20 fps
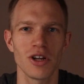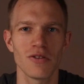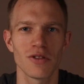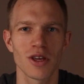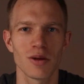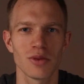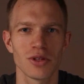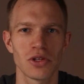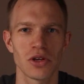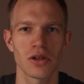of
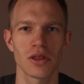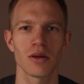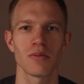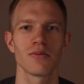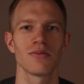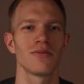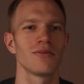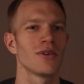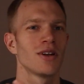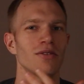them, it took
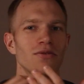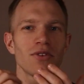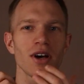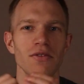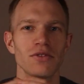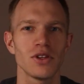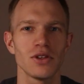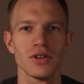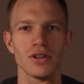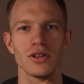them five
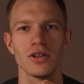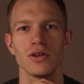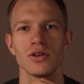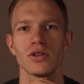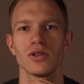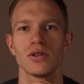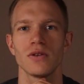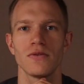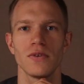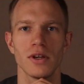to 10 years
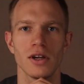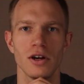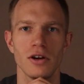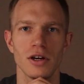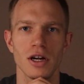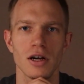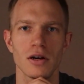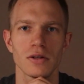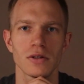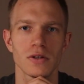to figure it
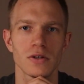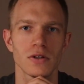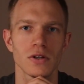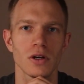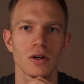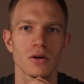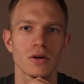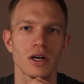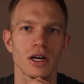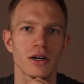out.
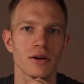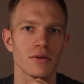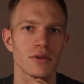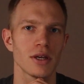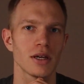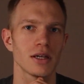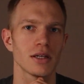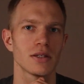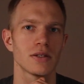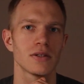So I don't
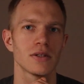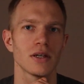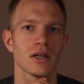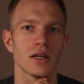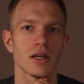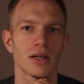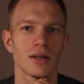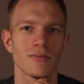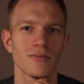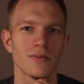think it's,
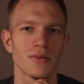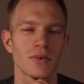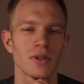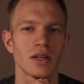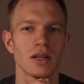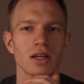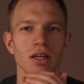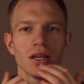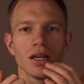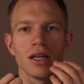uh,
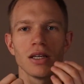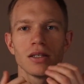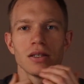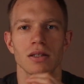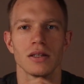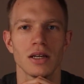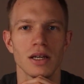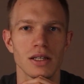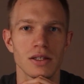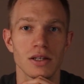it,
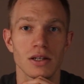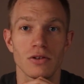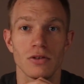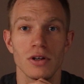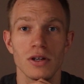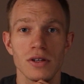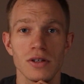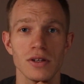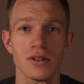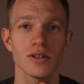it's a
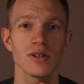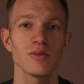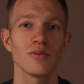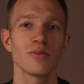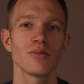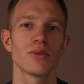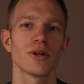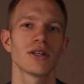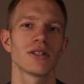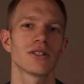criticism,
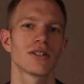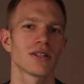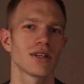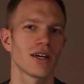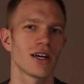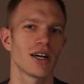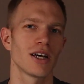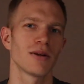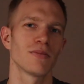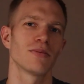but
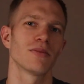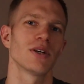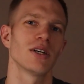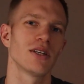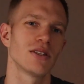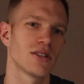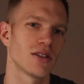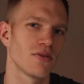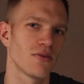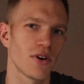um,
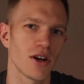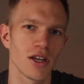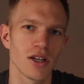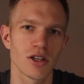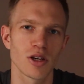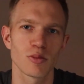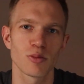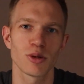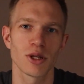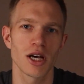it's a very
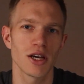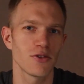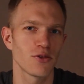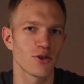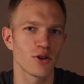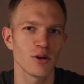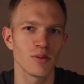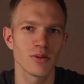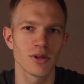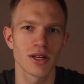young
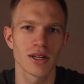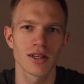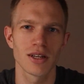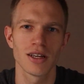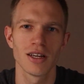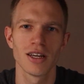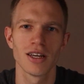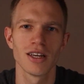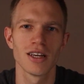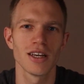platform that
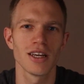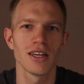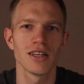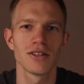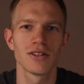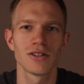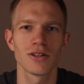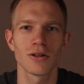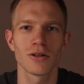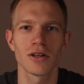is
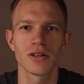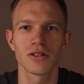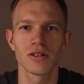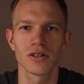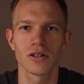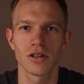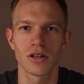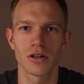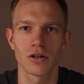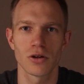still less than
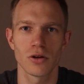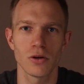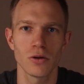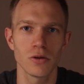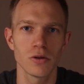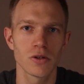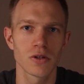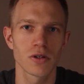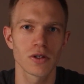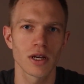a year
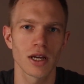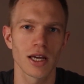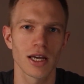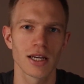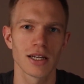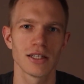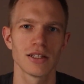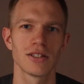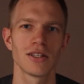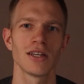old.
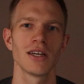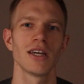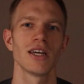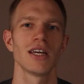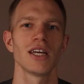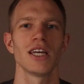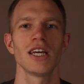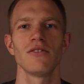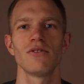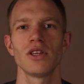And
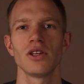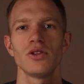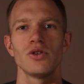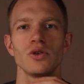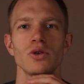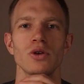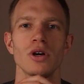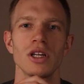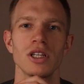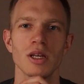if they
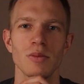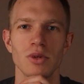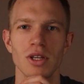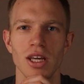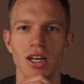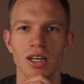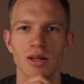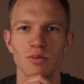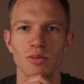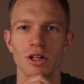do end up
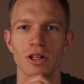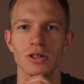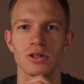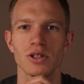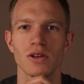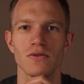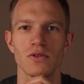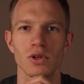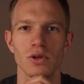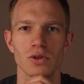getting millions
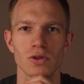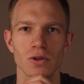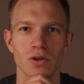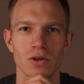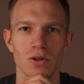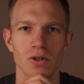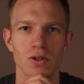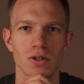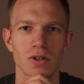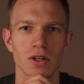of
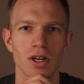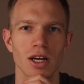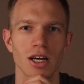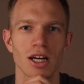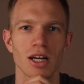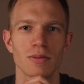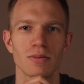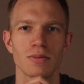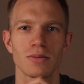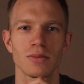users
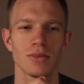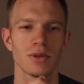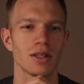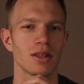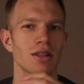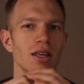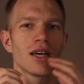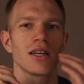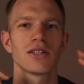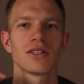um,
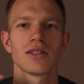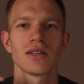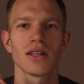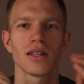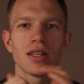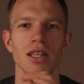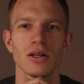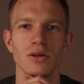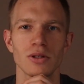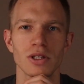that
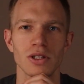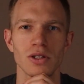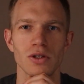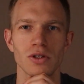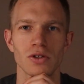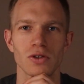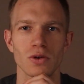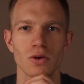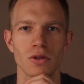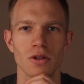they'll need to
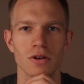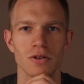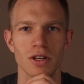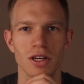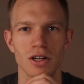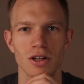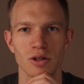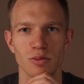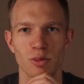store their data on